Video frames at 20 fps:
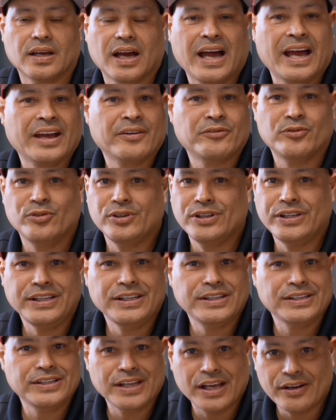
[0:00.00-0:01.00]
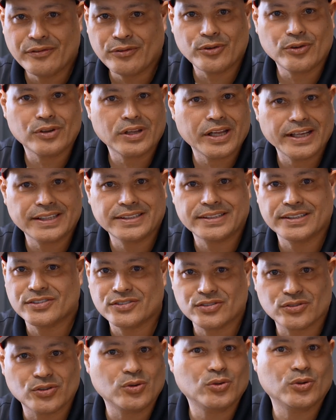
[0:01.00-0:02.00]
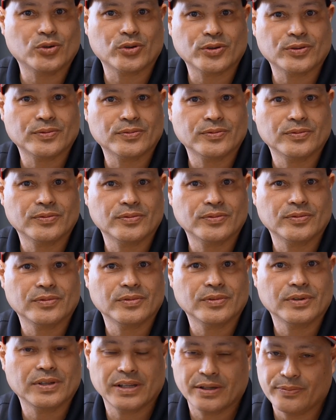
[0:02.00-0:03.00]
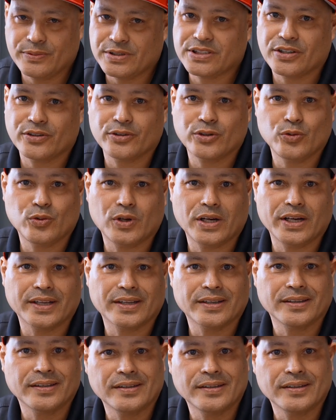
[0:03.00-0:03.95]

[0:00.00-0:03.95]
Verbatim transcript: I really never liked it solar. Let me tell you why.